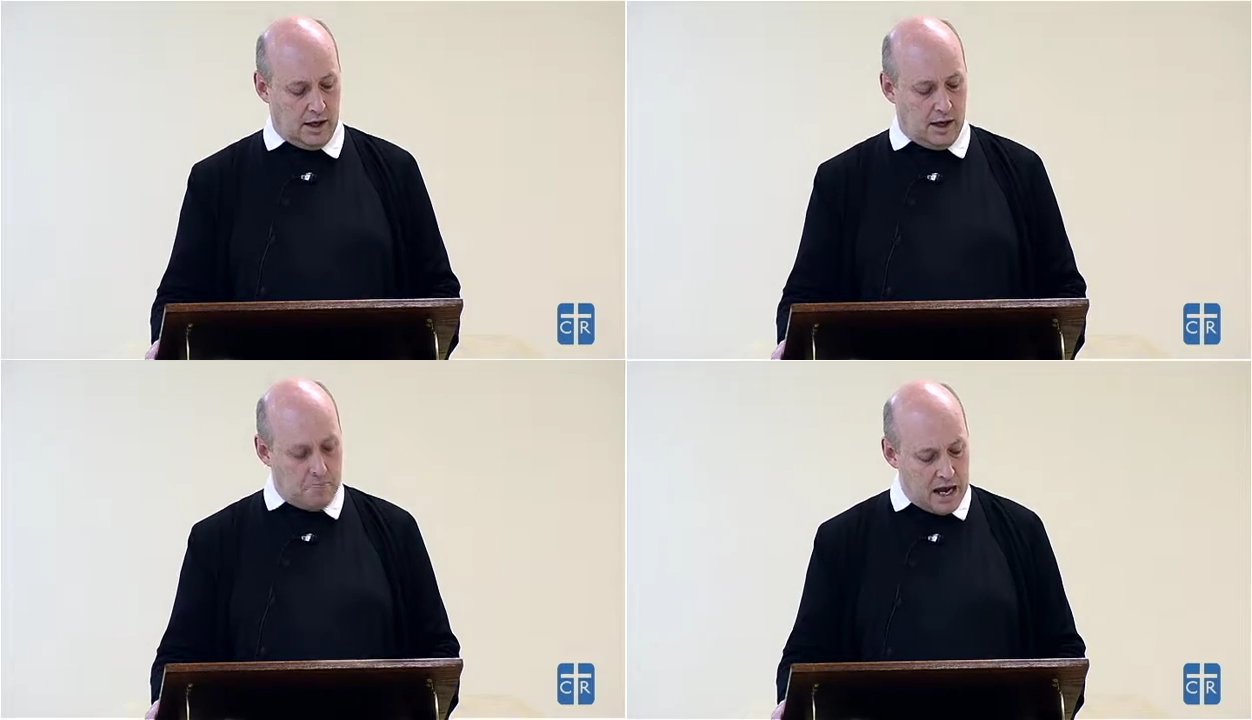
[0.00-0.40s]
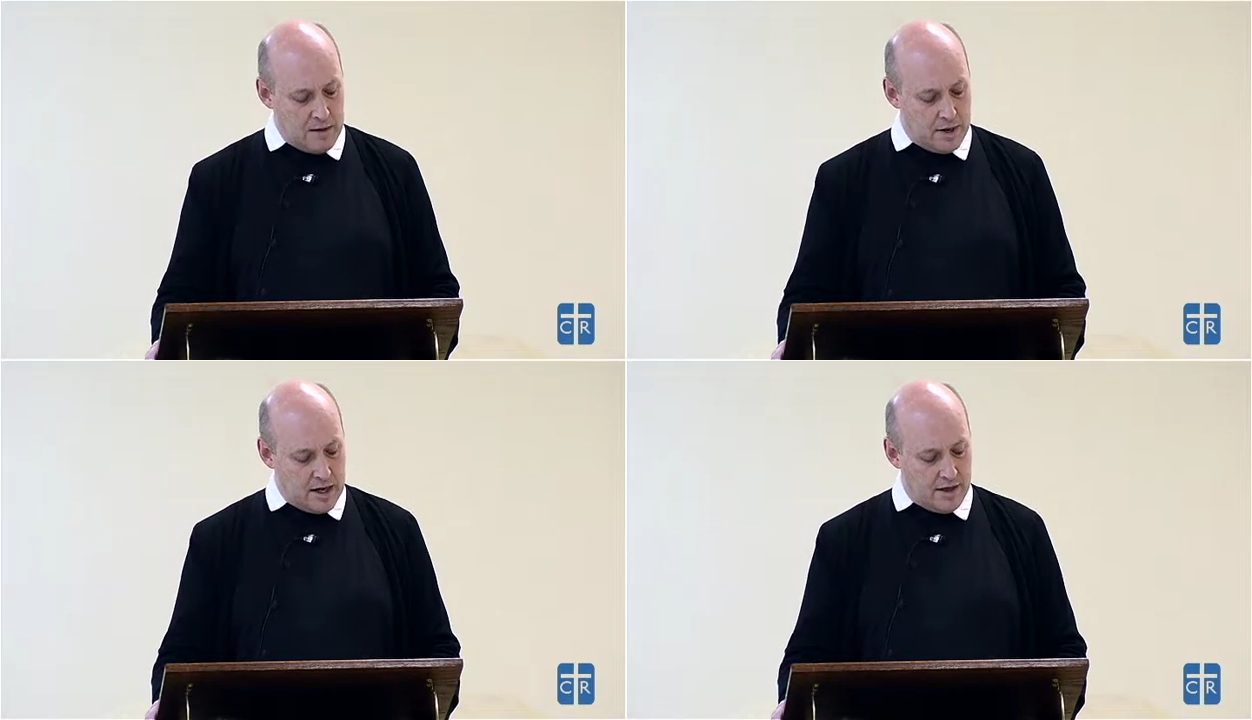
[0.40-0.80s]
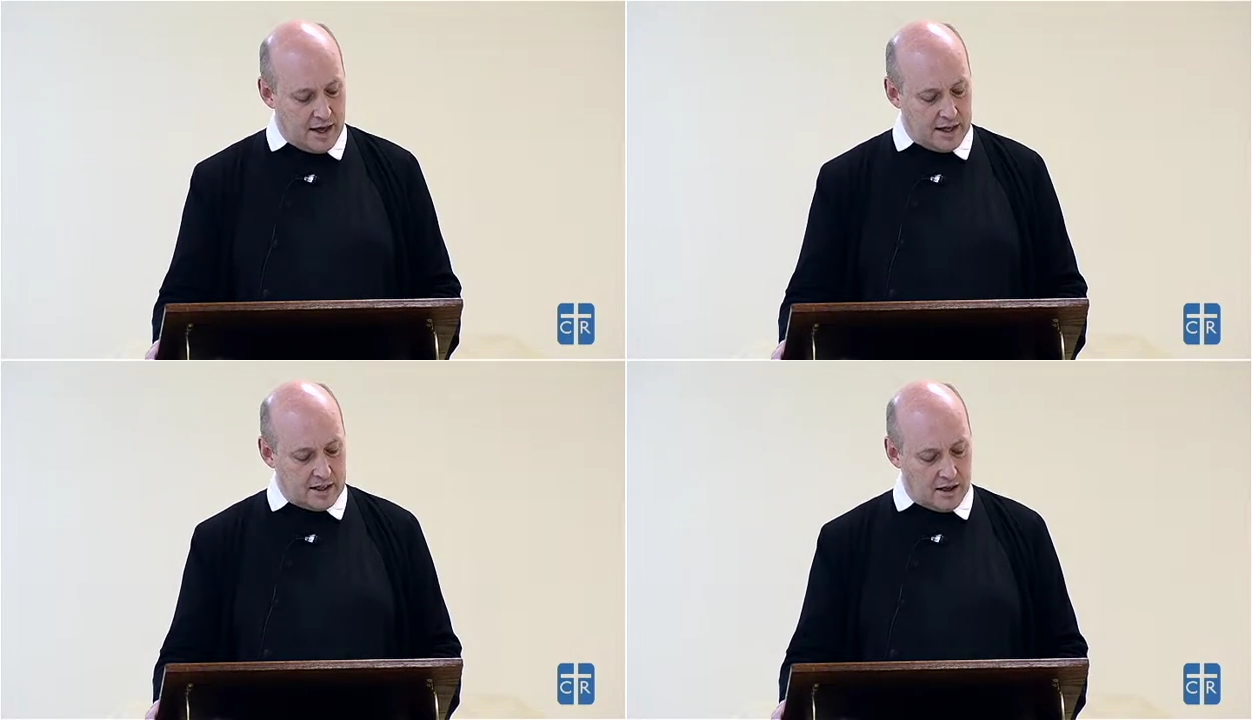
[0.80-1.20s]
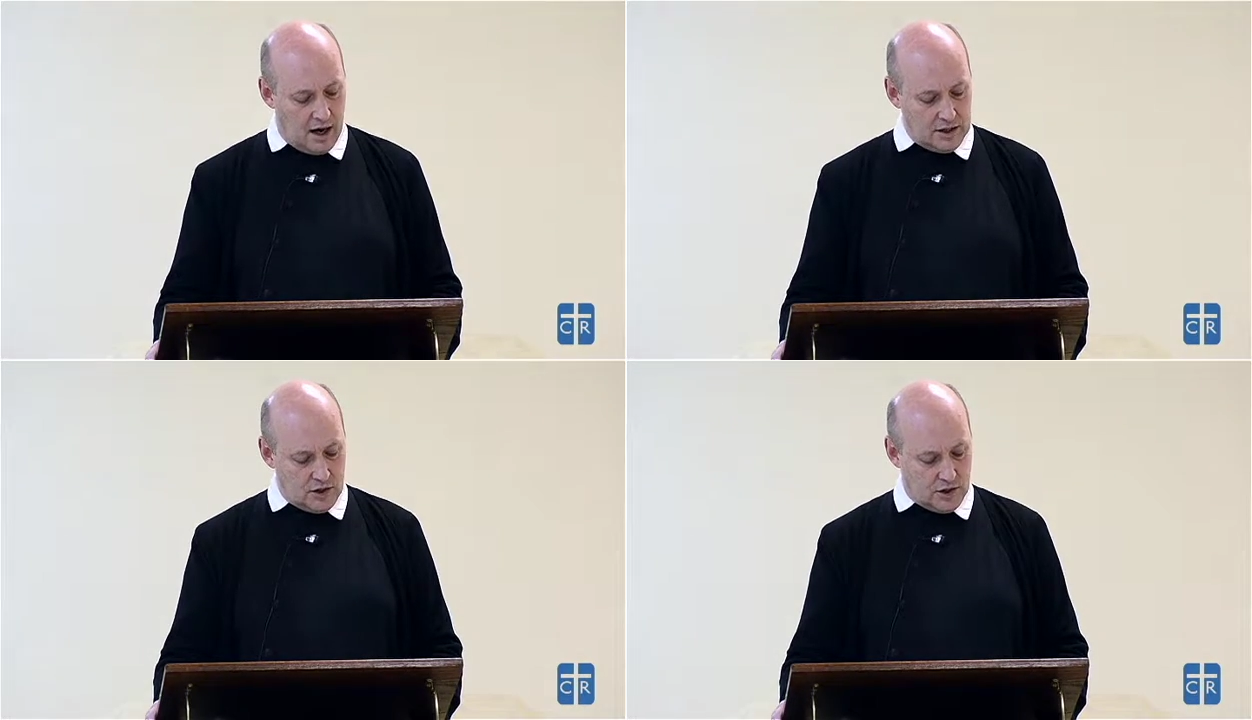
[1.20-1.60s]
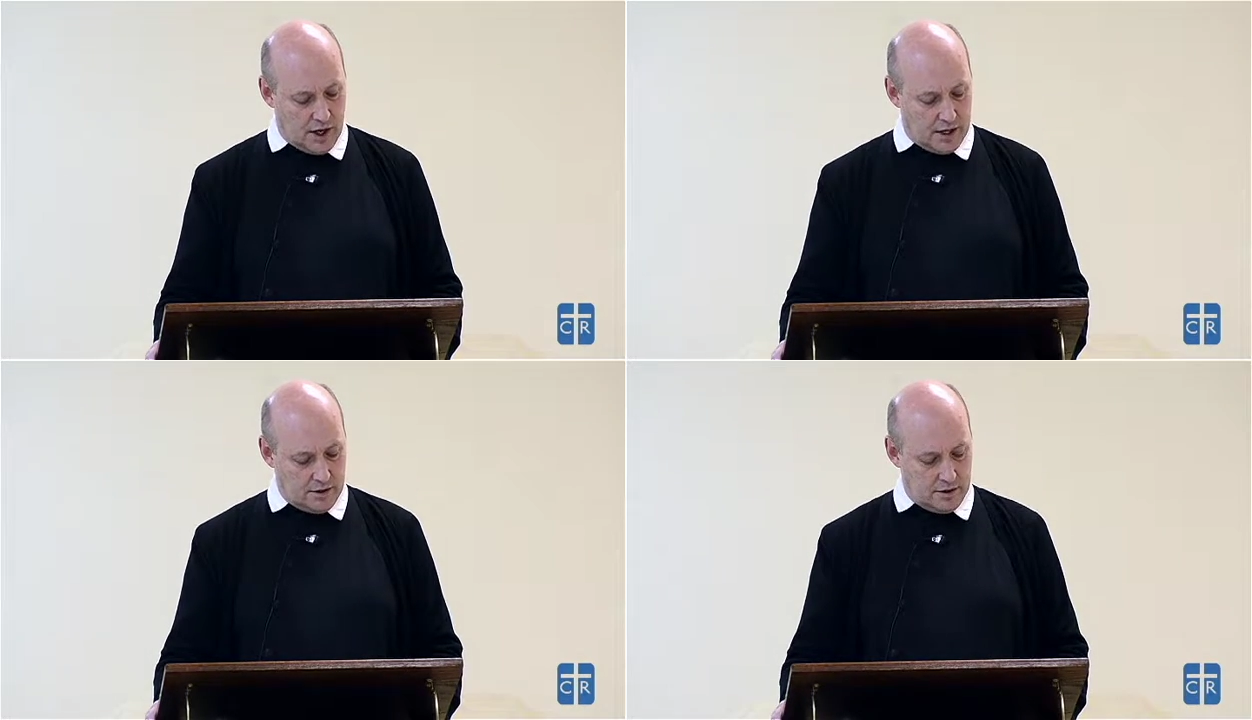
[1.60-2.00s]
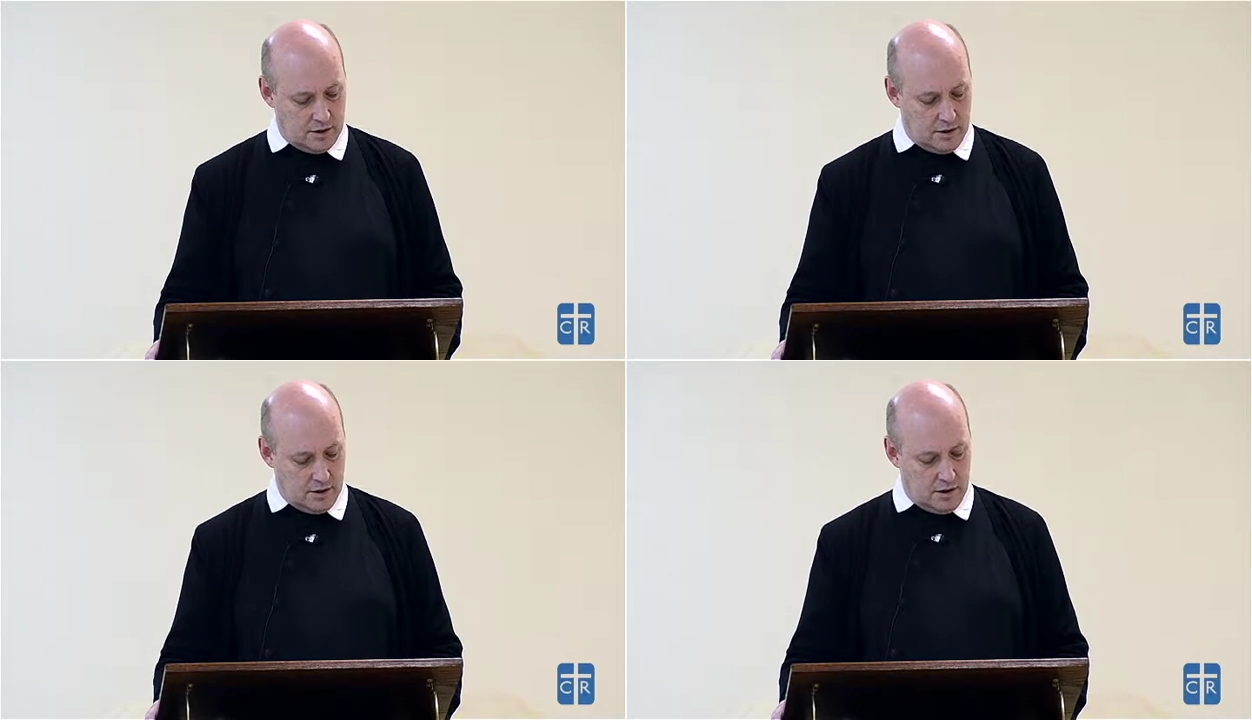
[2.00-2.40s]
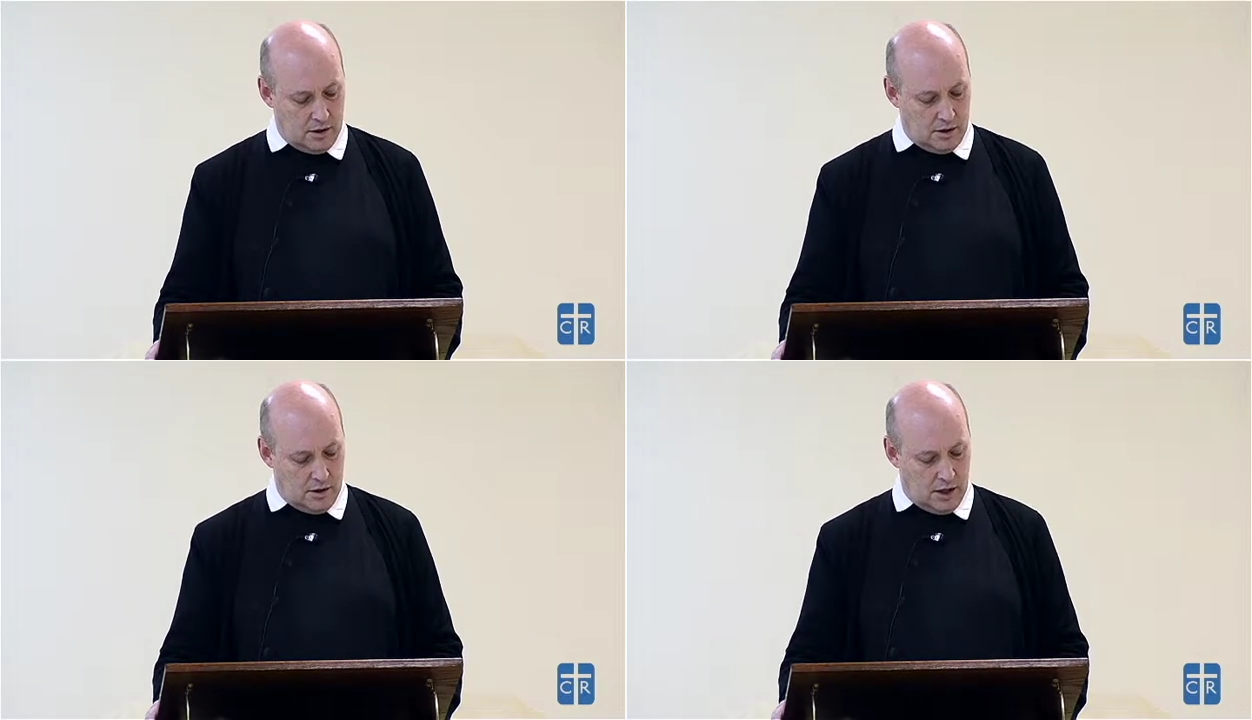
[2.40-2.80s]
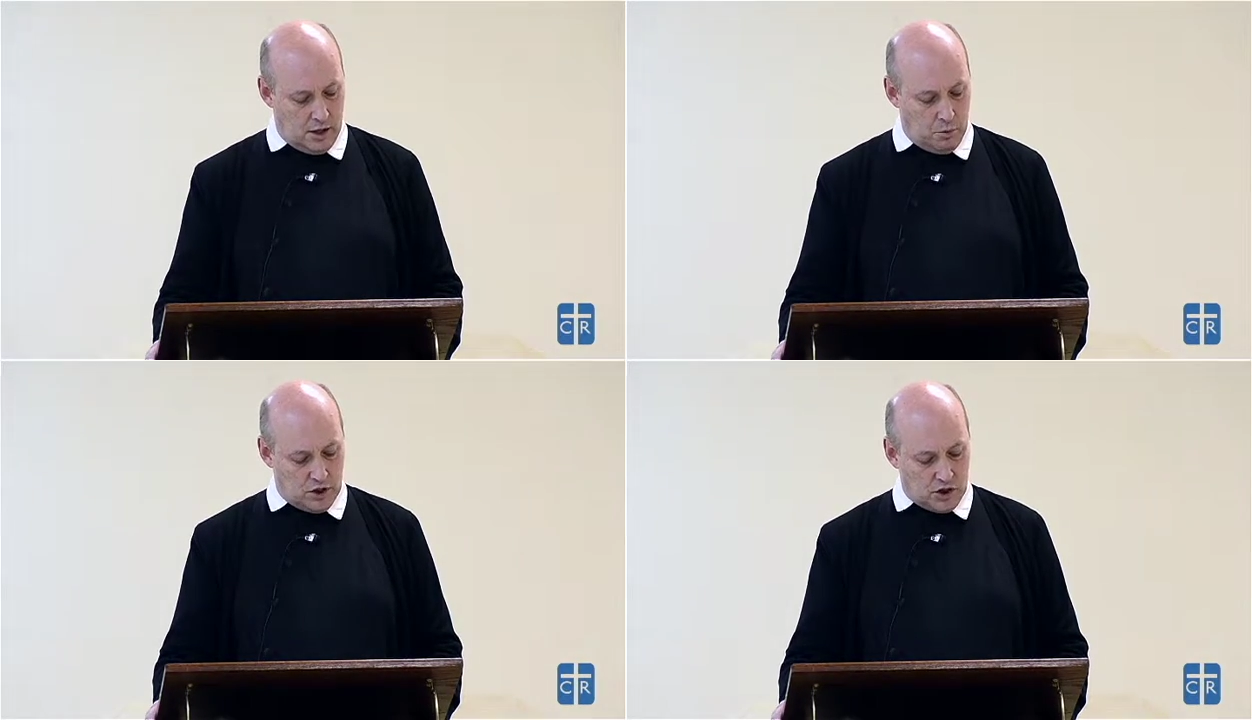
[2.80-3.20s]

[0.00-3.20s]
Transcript: It may be that in God's sight, in which